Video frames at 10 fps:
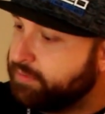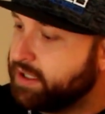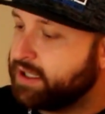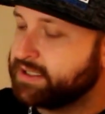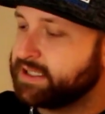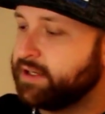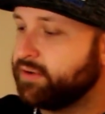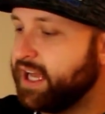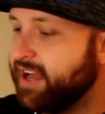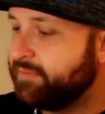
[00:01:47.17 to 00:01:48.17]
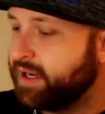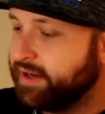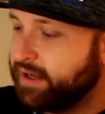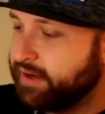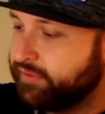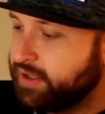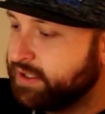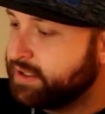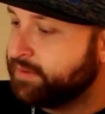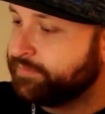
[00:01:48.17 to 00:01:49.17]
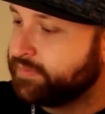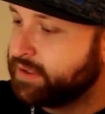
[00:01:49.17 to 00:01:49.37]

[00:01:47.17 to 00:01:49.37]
be honest, I don't have my knife right now.